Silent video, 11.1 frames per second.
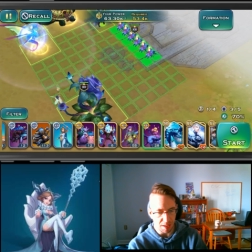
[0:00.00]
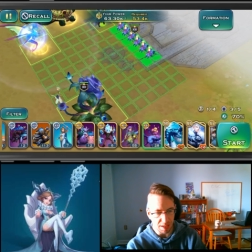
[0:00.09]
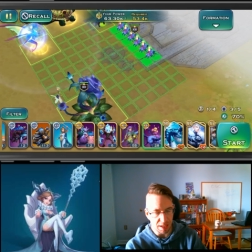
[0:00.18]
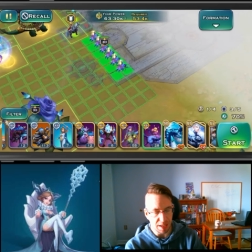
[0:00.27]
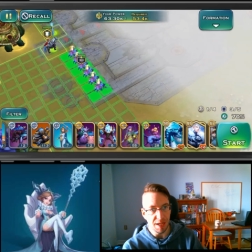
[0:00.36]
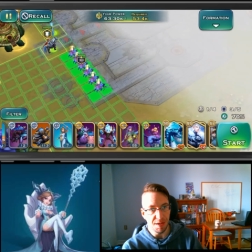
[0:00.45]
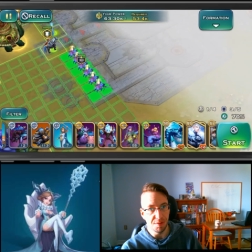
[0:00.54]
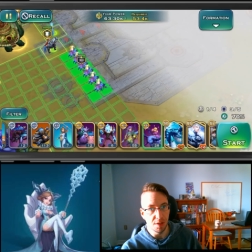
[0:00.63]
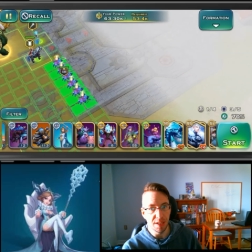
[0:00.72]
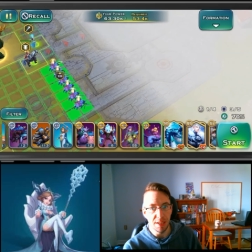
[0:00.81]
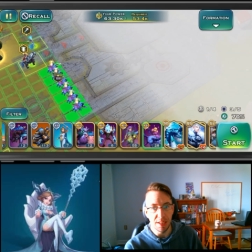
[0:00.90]
Avril.
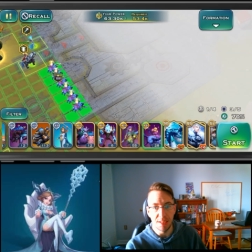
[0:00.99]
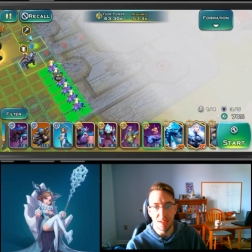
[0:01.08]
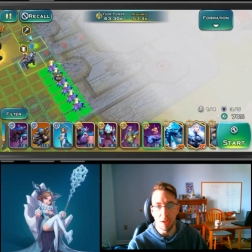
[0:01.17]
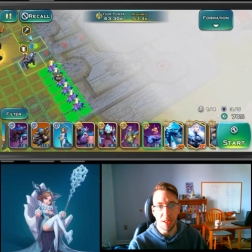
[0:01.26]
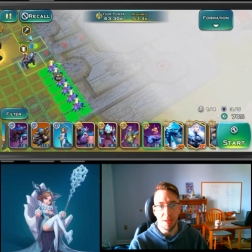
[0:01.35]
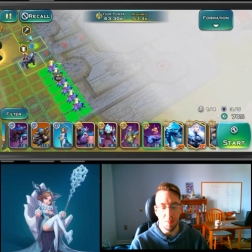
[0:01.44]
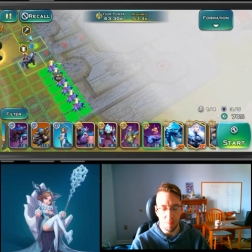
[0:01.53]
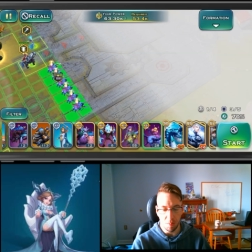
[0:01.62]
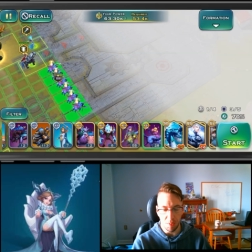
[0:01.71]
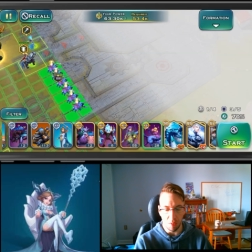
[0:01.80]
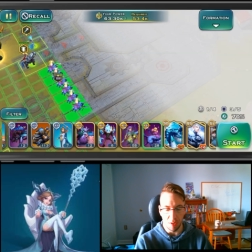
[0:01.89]
That's all that
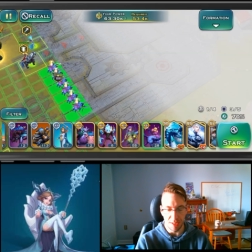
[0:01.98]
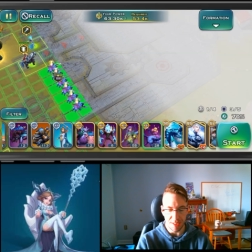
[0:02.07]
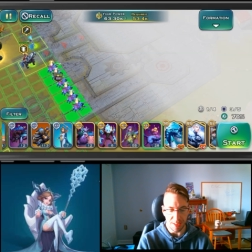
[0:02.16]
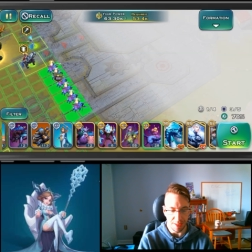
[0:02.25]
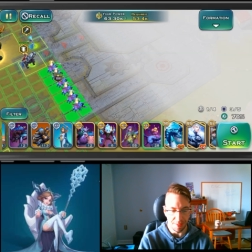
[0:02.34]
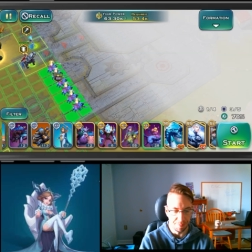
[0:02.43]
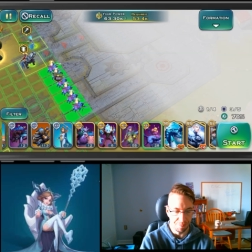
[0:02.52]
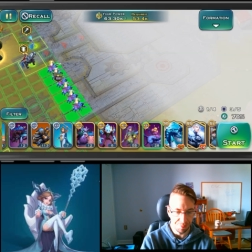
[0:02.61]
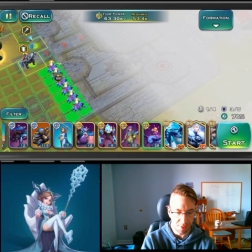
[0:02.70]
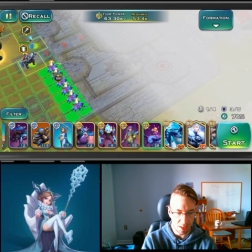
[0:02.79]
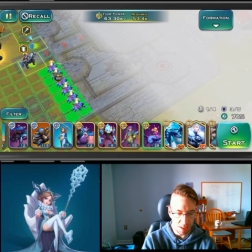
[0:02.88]
we want to see.
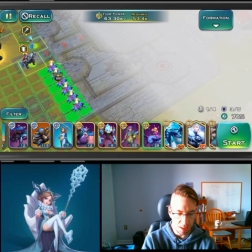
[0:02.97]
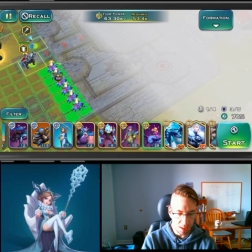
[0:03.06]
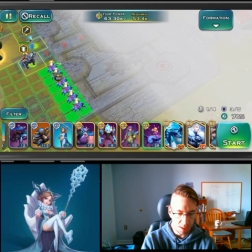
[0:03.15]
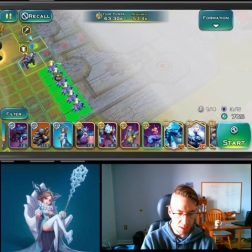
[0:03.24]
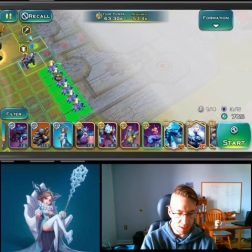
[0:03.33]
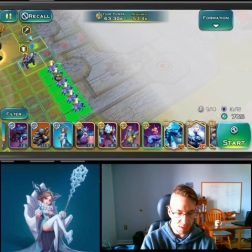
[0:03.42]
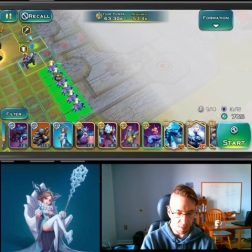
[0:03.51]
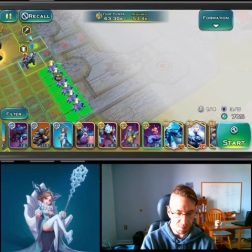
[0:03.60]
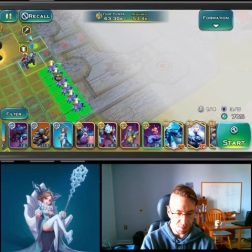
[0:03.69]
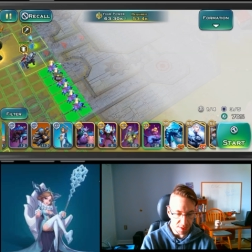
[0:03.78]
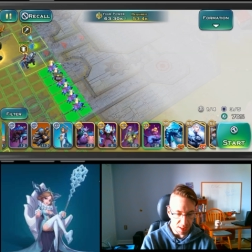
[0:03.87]
So
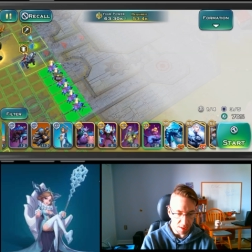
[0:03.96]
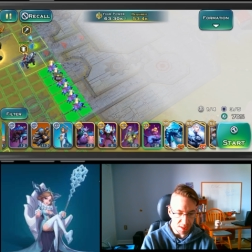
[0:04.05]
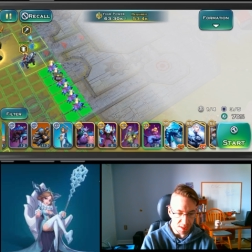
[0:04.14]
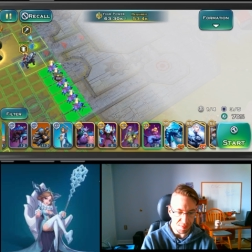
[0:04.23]
if we start this